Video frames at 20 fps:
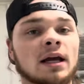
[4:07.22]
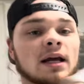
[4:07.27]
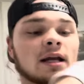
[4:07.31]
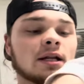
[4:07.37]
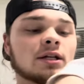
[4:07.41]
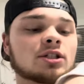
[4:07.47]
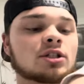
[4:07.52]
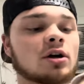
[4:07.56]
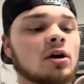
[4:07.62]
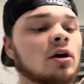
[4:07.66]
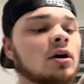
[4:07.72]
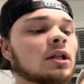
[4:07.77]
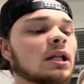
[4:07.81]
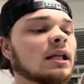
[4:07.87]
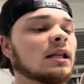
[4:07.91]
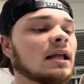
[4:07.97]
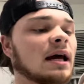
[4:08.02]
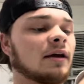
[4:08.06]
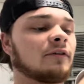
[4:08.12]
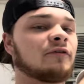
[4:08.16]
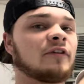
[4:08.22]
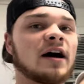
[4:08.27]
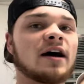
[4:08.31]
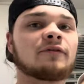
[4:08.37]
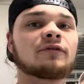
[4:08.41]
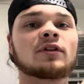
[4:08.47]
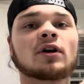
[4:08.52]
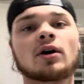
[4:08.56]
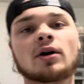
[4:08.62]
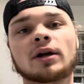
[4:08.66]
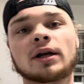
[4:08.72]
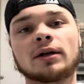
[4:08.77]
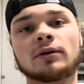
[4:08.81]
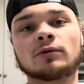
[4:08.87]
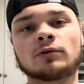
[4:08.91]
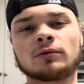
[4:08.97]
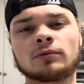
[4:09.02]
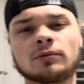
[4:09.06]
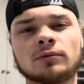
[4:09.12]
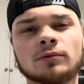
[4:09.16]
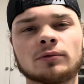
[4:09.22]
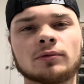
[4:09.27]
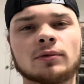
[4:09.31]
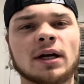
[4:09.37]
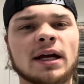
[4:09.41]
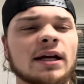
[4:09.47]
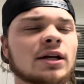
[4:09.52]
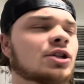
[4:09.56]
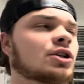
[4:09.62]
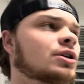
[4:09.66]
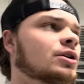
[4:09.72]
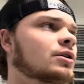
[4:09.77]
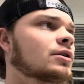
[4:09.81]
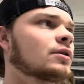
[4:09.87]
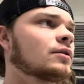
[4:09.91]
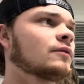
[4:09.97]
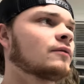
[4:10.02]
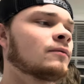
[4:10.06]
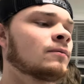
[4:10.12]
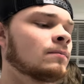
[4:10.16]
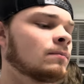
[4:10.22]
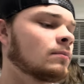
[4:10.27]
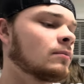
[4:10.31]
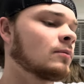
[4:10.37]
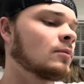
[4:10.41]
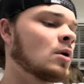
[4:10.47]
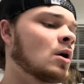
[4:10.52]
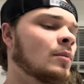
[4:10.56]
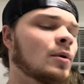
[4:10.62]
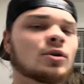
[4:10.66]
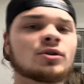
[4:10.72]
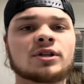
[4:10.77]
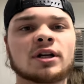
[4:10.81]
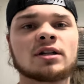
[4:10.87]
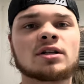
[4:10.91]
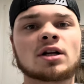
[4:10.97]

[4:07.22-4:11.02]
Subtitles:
It is currently like 5:30-ish, almost 6